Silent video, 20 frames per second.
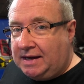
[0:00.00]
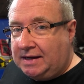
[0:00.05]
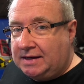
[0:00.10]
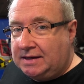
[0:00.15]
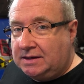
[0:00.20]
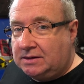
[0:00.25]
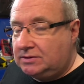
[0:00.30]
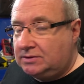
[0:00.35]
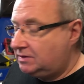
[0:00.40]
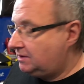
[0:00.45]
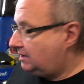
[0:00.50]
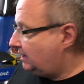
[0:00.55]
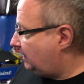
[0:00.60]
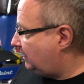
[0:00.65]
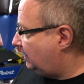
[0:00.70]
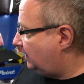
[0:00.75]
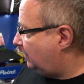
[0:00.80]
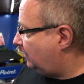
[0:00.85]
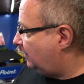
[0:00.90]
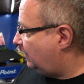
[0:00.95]

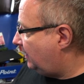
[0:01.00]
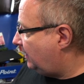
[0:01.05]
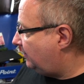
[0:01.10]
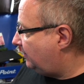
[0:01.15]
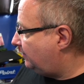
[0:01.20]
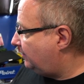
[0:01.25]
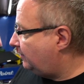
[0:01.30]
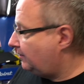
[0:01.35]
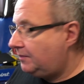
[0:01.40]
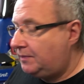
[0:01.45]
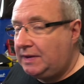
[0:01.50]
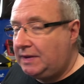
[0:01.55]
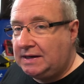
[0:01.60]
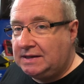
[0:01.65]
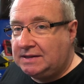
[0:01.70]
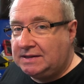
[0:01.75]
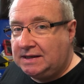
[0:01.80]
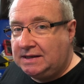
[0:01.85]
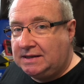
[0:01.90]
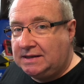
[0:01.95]
ALC
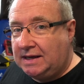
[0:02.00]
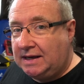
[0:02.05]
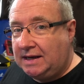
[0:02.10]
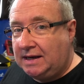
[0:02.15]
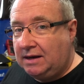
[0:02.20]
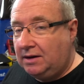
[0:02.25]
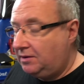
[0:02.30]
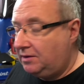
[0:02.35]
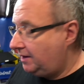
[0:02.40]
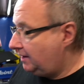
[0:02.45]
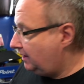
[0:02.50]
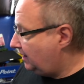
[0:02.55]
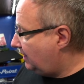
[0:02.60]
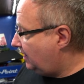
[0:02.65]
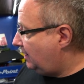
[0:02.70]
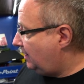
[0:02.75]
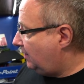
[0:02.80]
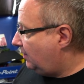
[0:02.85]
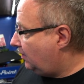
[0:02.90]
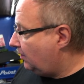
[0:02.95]
PTT line,
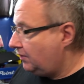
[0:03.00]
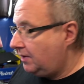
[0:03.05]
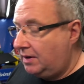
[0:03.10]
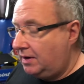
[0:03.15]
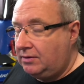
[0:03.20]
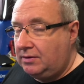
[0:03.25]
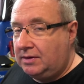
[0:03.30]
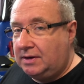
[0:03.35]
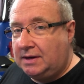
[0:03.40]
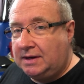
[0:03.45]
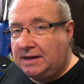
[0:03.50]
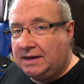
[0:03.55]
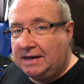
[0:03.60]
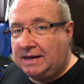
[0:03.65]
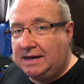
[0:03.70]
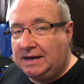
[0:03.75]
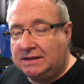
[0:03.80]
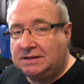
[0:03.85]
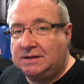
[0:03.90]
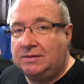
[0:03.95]
although
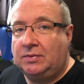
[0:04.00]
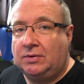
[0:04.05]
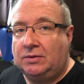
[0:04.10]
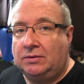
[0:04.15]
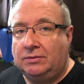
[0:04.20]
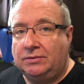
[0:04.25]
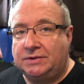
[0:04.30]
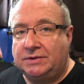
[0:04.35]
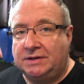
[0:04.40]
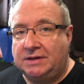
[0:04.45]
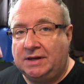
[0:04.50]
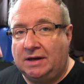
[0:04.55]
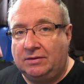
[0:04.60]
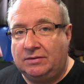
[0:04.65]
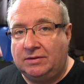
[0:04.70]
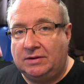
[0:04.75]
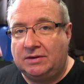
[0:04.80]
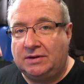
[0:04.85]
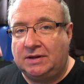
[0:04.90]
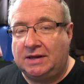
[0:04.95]
it is important to note
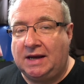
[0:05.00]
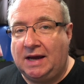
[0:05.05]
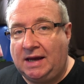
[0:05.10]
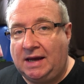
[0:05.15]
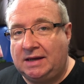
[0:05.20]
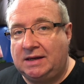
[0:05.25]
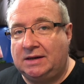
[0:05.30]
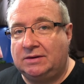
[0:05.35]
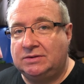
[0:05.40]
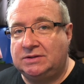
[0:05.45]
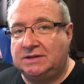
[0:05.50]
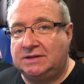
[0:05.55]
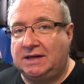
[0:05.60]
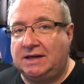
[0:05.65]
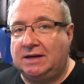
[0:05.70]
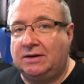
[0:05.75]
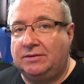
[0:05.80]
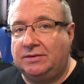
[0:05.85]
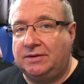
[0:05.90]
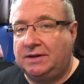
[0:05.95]
that the
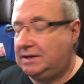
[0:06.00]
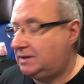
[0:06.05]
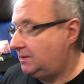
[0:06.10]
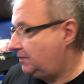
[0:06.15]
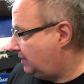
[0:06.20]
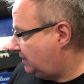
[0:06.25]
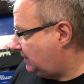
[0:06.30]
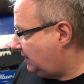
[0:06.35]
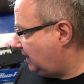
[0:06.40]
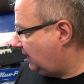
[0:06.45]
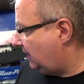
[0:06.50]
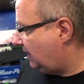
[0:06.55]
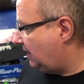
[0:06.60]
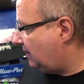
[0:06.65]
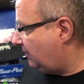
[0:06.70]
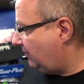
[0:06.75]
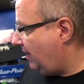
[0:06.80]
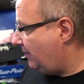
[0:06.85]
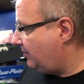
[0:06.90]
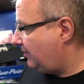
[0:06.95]
ALC on this
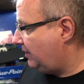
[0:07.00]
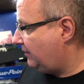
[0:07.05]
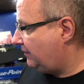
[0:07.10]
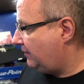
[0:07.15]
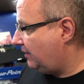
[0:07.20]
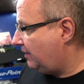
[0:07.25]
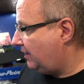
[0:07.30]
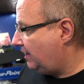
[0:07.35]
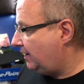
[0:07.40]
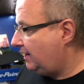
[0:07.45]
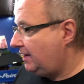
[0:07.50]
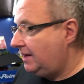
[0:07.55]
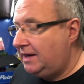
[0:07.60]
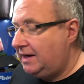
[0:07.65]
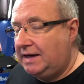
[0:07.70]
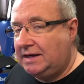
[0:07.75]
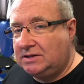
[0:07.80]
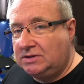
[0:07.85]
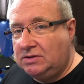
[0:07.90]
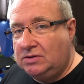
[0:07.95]
particular amplifier
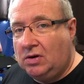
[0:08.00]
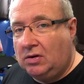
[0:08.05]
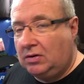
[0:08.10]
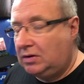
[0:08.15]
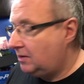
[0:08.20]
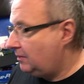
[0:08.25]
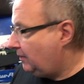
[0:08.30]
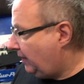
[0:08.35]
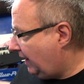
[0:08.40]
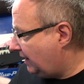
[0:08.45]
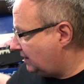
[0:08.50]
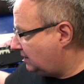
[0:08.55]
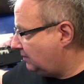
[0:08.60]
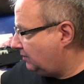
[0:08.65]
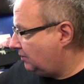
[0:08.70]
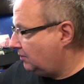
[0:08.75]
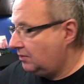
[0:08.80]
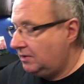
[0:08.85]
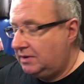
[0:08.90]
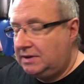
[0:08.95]
is not
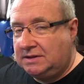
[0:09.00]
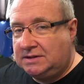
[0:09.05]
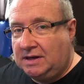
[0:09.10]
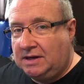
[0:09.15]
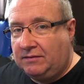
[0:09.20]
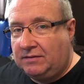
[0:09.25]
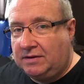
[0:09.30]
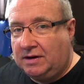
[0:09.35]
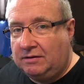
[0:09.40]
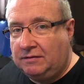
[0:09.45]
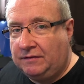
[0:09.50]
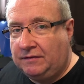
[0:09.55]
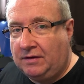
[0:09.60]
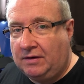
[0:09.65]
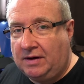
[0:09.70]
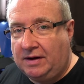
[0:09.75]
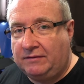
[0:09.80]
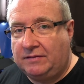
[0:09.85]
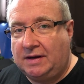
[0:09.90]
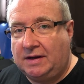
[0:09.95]
compatible with the
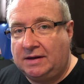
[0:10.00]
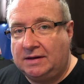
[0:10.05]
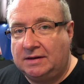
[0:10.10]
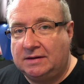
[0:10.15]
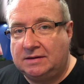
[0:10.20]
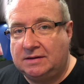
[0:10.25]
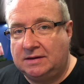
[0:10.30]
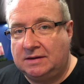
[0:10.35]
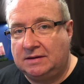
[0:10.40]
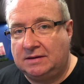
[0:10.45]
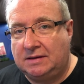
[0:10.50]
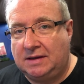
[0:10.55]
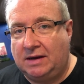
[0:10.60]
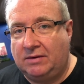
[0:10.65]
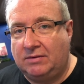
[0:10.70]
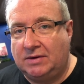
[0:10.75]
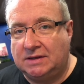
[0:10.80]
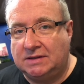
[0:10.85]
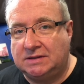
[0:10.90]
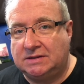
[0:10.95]
705, and
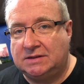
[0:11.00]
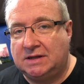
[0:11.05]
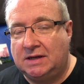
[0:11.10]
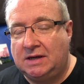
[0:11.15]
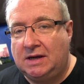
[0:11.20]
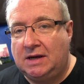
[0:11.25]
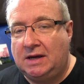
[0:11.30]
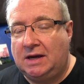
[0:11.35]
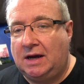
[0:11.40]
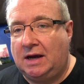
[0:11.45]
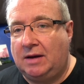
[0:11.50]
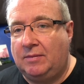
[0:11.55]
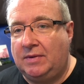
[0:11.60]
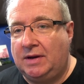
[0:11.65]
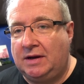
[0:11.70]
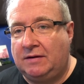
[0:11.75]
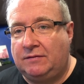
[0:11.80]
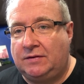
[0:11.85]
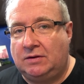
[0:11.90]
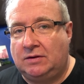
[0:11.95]
there is,
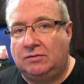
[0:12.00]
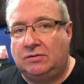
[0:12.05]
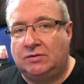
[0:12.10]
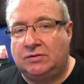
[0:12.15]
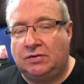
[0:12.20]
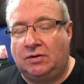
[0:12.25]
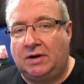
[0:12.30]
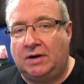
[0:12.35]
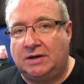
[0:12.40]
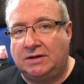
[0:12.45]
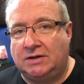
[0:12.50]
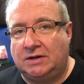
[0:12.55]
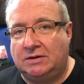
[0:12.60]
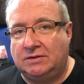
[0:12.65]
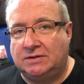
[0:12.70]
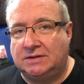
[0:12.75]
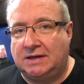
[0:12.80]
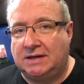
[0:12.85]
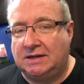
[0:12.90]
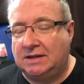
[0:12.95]
if you try and
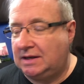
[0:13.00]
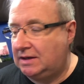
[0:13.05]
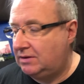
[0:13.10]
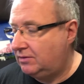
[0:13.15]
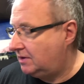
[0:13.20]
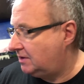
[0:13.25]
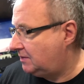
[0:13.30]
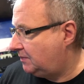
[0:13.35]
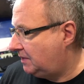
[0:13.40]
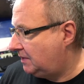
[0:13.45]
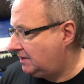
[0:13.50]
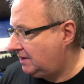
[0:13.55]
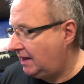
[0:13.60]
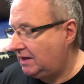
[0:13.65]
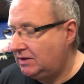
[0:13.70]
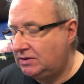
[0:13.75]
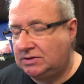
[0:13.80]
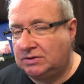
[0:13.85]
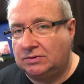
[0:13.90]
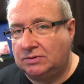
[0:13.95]
use it, there is
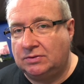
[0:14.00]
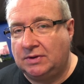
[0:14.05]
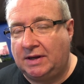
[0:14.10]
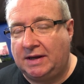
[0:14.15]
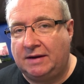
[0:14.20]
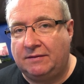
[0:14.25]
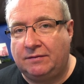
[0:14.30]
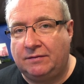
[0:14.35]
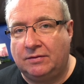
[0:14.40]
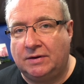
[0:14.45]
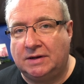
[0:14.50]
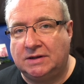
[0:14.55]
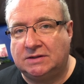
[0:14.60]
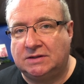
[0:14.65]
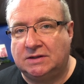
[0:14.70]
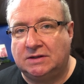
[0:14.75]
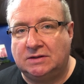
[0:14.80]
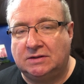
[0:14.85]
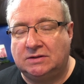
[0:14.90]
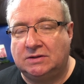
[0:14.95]
potential there for it
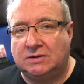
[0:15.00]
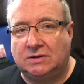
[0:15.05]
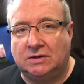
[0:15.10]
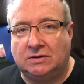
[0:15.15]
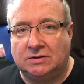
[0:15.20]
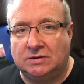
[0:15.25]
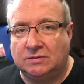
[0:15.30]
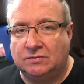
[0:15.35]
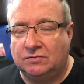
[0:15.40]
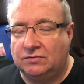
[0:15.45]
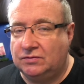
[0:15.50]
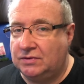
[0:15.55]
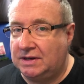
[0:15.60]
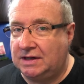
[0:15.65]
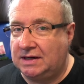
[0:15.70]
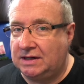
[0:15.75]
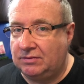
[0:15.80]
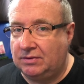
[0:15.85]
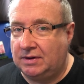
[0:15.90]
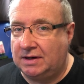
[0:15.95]
to do some
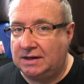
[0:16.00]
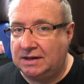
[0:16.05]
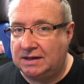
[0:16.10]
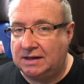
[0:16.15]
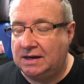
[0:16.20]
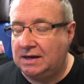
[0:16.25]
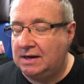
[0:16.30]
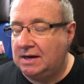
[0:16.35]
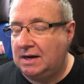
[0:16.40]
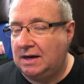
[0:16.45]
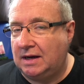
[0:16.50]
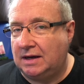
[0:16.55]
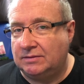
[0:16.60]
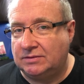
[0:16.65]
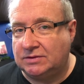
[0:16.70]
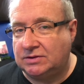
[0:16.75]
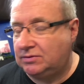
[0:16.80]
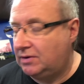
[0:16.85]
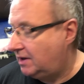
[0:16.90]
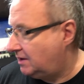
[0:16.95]
really
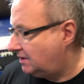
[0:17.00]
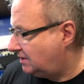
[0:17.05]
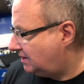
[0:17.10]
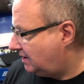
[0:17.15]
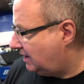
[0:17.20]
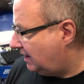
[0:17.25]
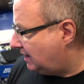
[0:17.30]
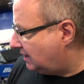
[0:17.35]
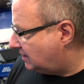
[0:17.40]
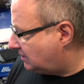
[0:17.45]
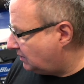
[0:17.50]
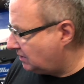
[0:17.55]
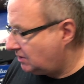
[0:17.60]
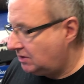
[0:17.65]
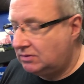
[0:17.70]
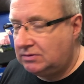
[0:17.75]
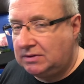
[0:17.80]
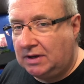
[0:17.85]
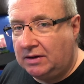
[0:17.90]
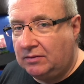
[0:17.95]
strange things which
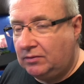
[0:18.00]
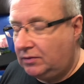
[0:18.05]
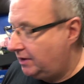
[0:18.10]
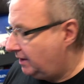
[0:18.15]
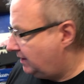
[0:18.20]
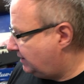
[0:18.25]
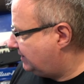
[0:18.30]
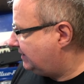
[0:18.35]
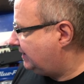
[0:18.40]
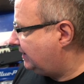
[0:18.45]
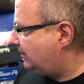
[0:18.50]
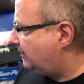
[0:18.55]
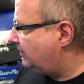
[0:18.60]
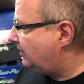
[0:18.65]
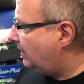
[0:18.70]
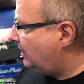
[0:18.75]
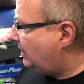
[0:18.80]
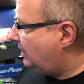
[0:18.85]
you don't want it to do.